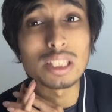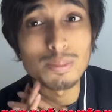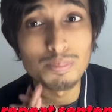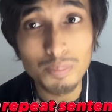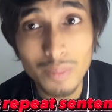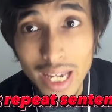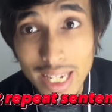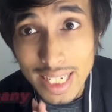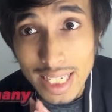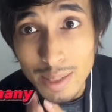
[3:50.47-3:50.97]

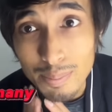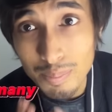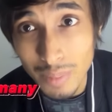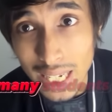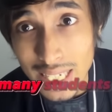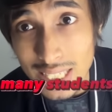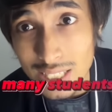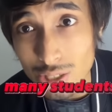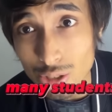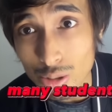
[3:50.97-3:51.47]
many
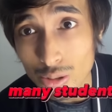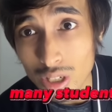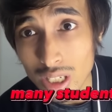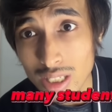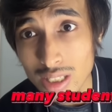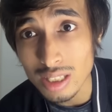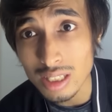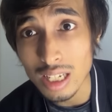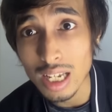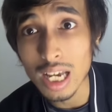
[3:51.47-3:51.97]

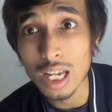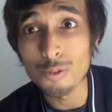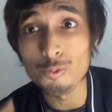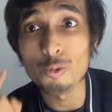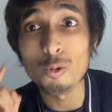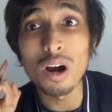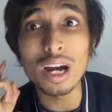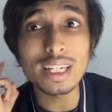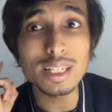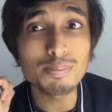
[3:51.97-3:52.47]
students, and
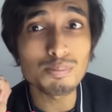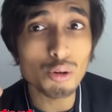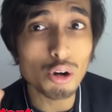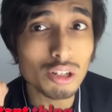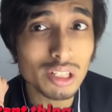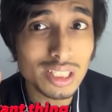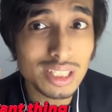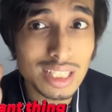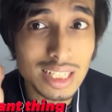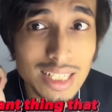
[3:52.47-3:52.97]
one
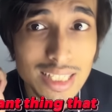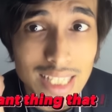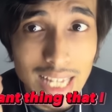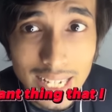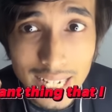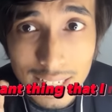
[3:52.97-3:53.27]
important thing that I